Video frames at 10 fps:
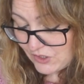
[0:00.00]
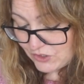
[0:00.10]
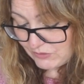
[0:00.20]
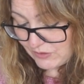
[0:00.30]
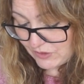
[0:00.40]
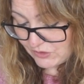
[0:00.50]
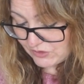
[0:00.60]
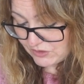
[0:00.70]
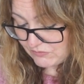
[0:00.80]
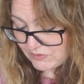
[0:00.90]
So I
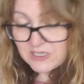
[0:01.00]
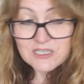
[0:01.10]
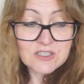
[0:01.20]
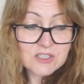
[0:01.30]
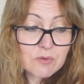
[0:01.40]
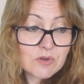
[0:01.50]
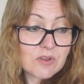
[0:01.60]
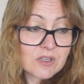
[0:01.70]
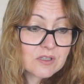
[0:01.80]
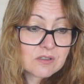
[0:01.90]
could really do
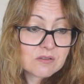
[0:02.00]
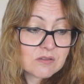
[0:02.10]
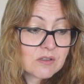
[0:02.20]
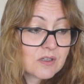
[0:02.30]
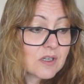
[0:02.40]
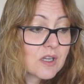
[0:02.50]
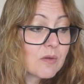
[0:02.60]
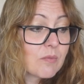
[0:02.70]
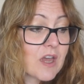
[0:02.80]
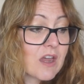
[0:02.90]
another
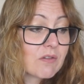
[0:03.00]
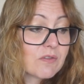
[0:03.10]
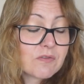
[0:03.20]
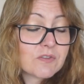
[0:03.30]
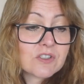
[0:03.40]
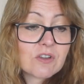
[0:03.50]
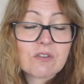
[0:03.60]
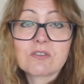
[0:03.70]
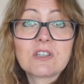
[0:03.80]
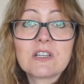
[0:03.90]
pair of
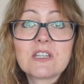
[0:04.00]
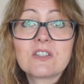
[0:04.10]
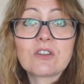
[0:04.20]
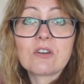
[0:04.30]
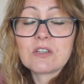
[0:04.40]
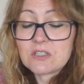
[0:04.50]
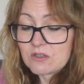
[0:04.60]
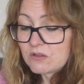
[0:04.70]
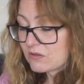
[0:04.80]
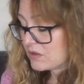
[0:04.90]
socks, at least shorty
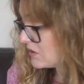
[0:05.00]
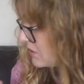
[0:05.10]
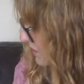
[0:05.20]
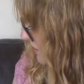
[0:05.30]
socks,